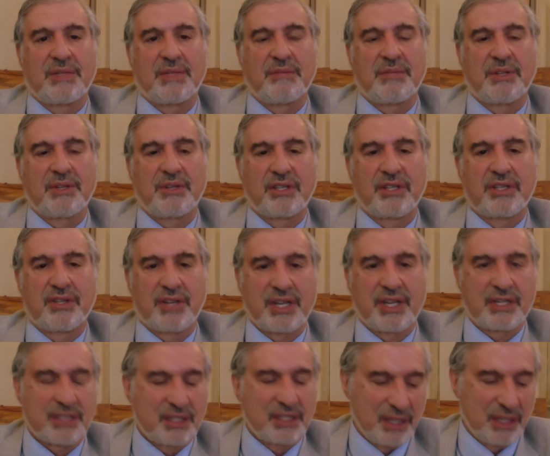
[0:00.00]
but also has
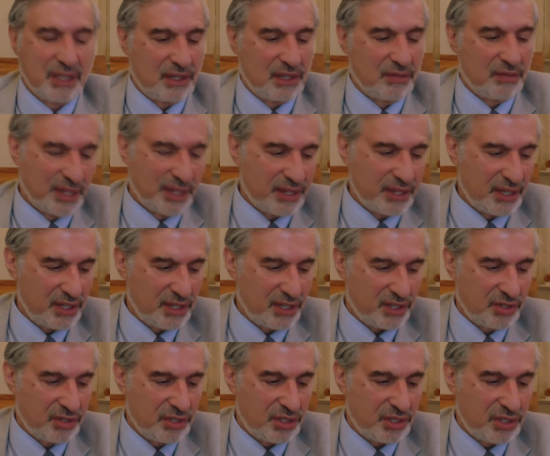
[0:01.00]
to deal with
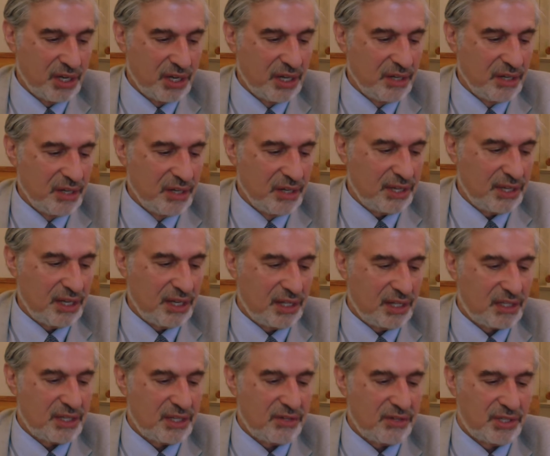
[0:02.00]
issues within
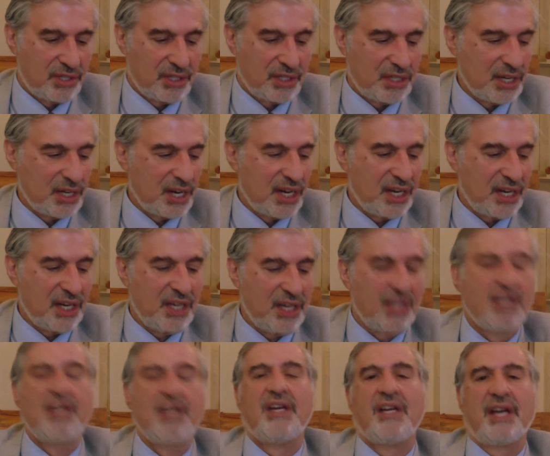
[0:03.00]
its own
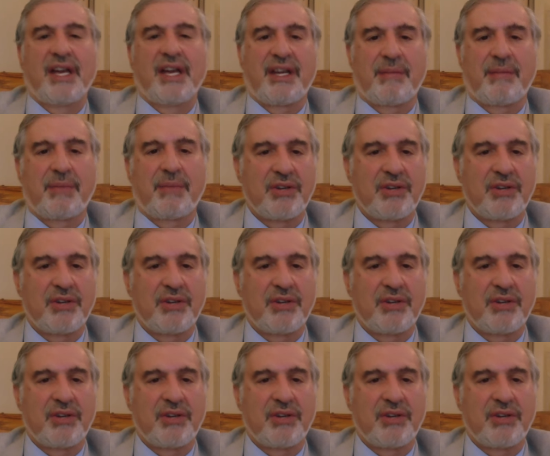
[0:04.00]
society. I had a